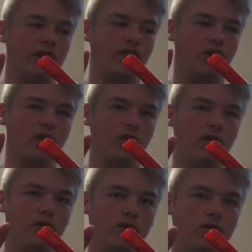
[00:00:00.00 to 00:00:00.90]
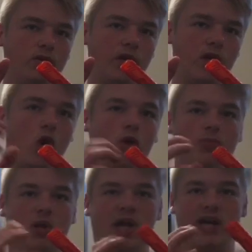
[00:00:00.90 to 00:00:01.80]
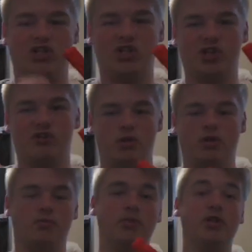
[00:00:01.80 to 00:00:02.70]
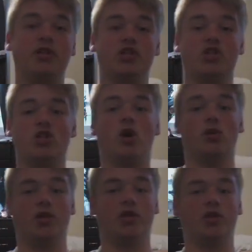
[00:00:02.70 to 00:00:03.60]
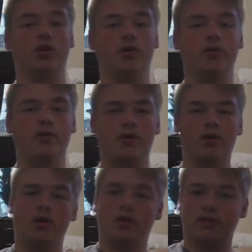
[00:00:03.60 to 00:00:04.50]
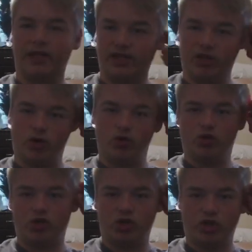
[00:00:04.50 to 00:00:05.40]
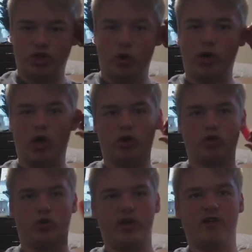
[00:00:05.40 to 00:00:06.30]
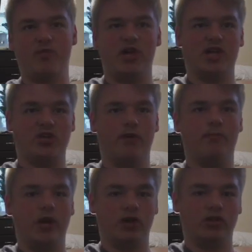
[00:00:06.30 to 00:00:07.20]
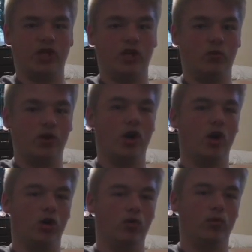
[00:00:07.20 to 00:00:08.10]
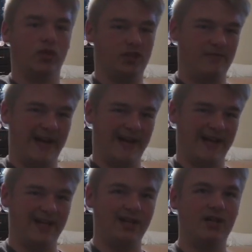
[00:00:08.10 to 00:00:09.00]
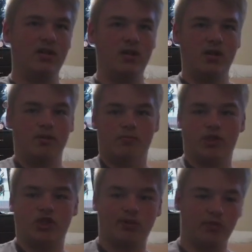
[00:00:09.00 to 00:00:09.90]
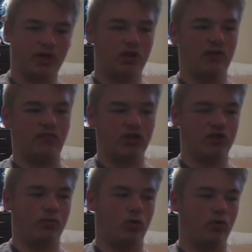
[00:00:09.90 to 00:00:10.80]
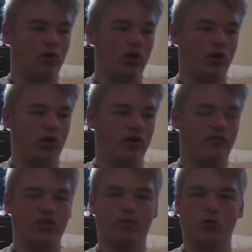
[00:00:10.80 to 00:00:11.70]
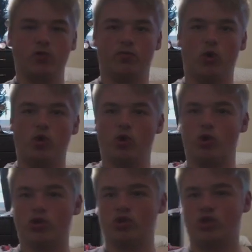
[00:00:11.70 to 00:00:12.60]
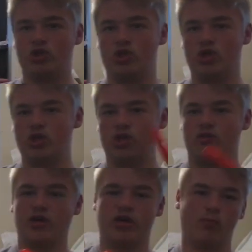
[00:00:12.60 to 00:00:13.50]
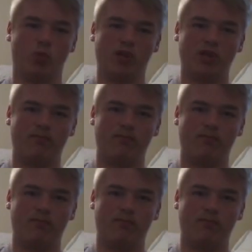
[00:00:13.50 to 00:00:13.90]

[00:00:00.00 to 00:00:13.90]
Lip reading: the hard plastic, completely solid. Like, those going 120 FPS on bearskin would hurt really bad. But some like the Adventure Force Pro darts that come with it,